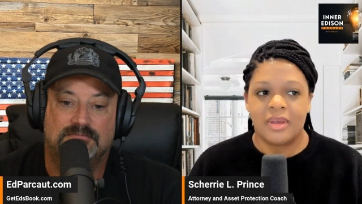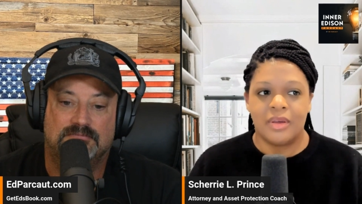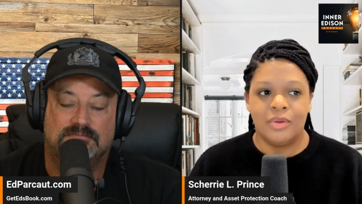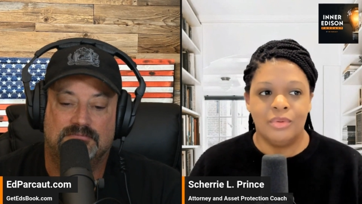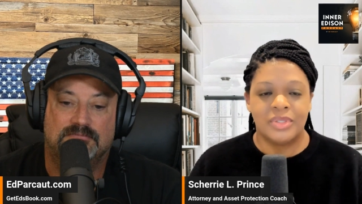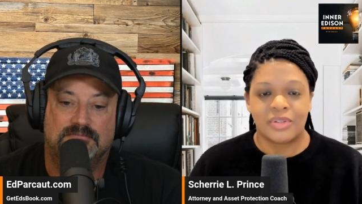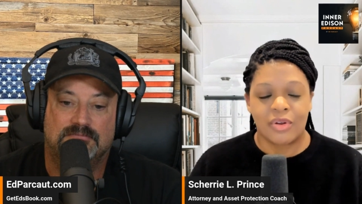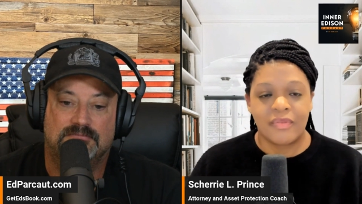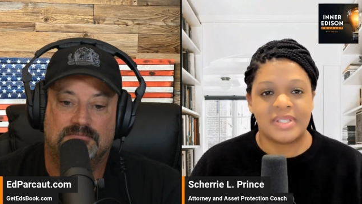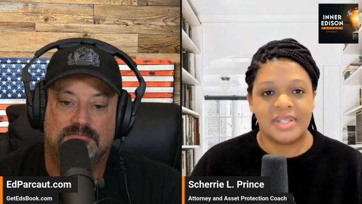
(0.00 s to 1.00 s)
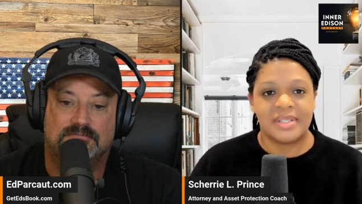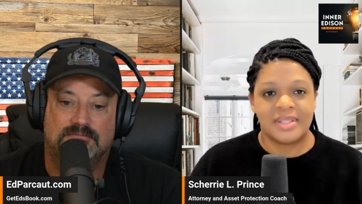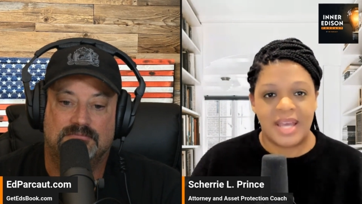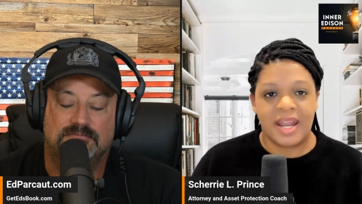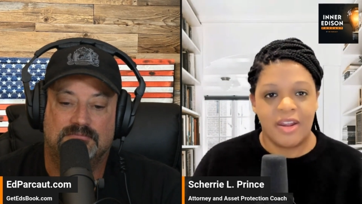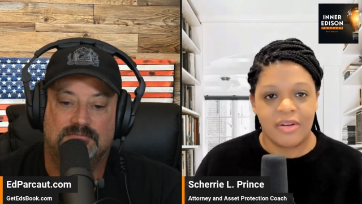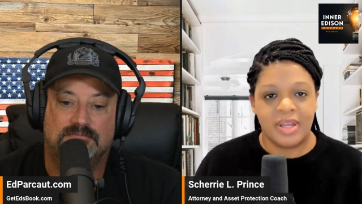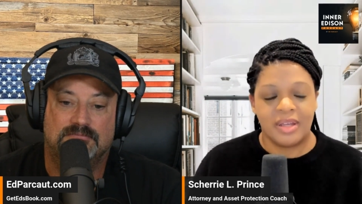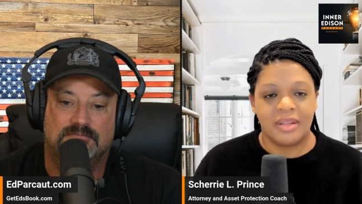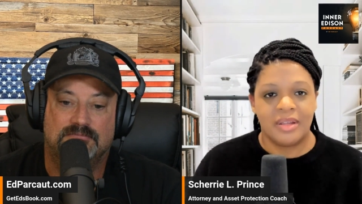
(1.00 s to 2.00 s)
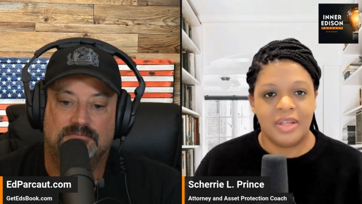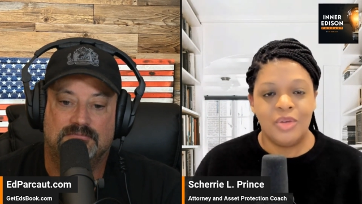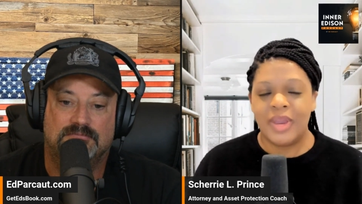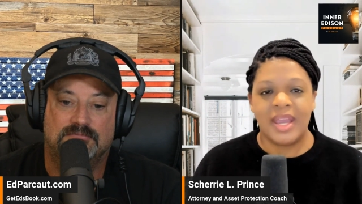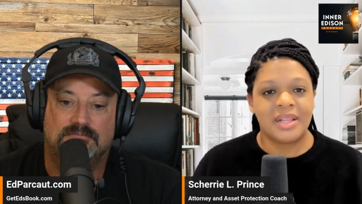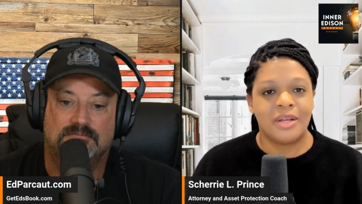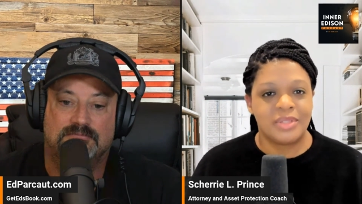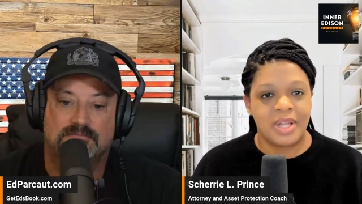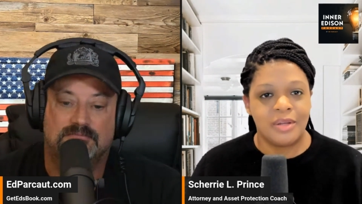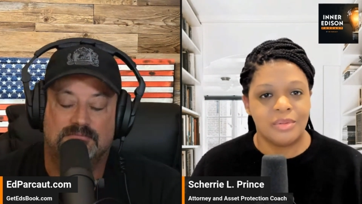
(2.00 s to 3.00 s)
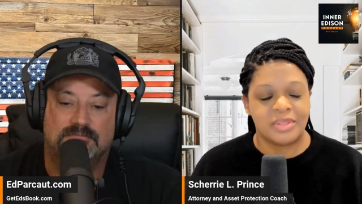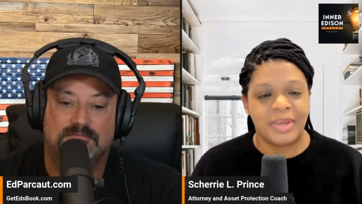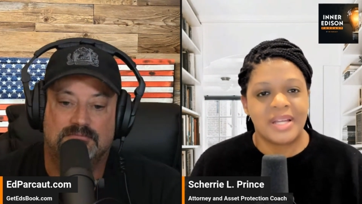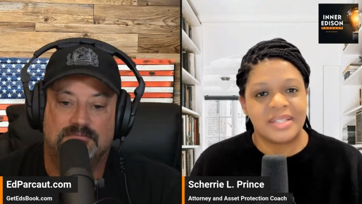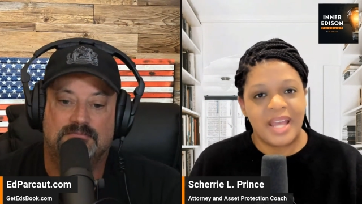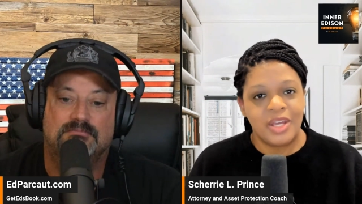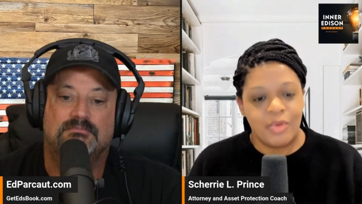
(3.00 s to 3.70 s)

Speaker 1: who services that area, you can't close loans because now you